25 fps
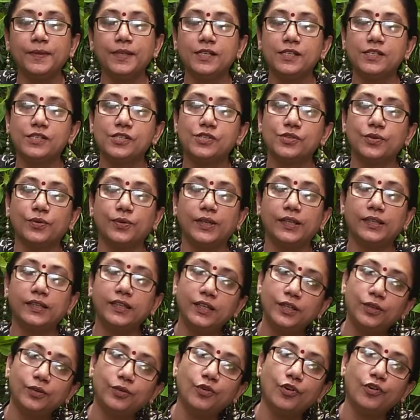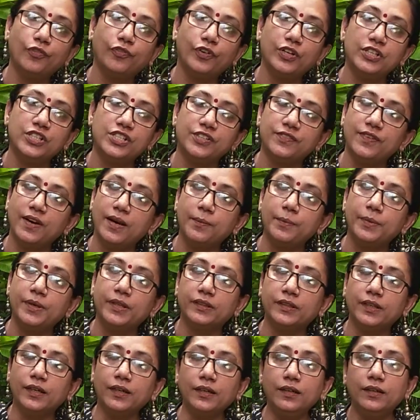So either you go for
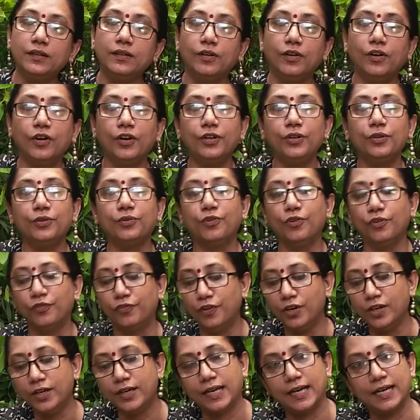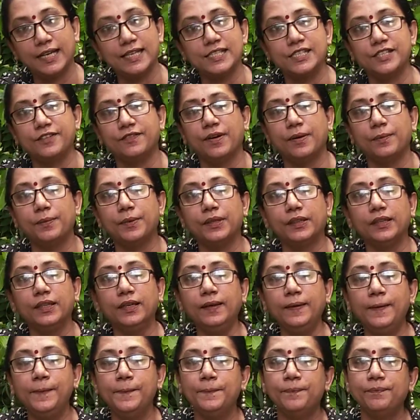Jivamrita or you go for Ghana Jivamrita.
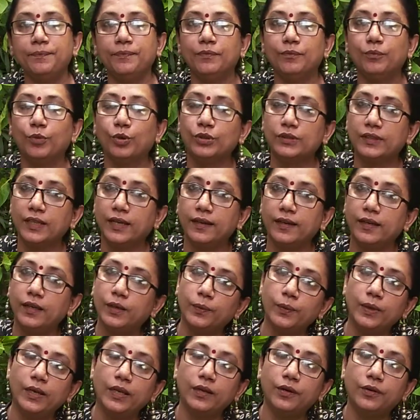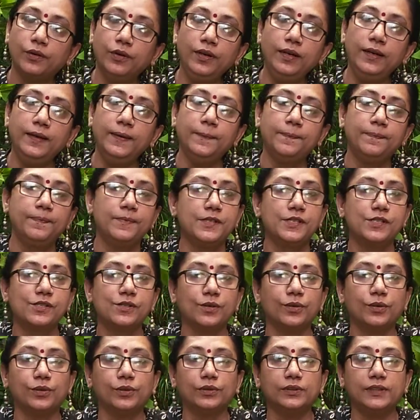Both are equally good.
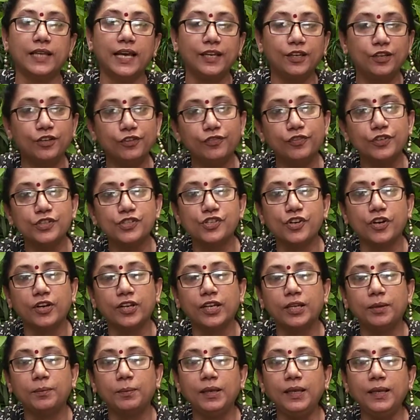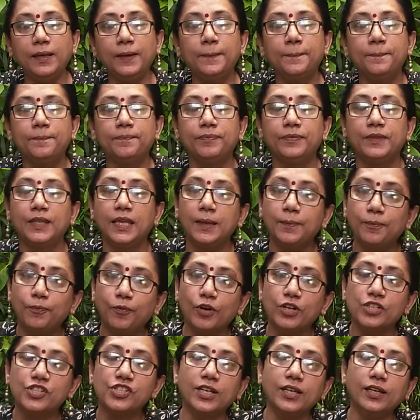So thank you for joining me. Keep
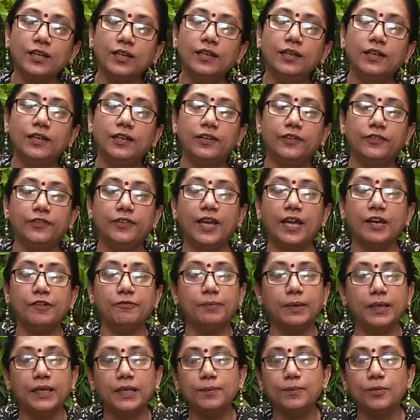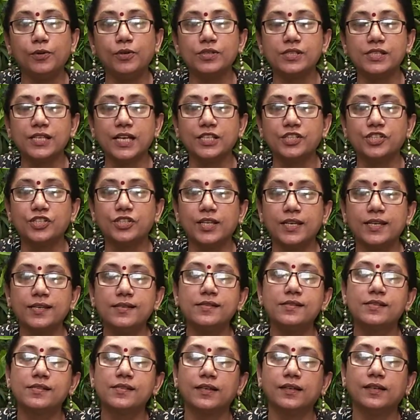watching. We have many more such
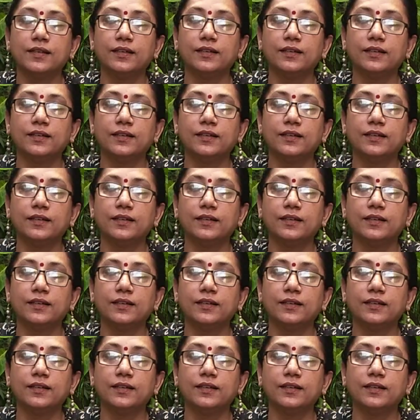things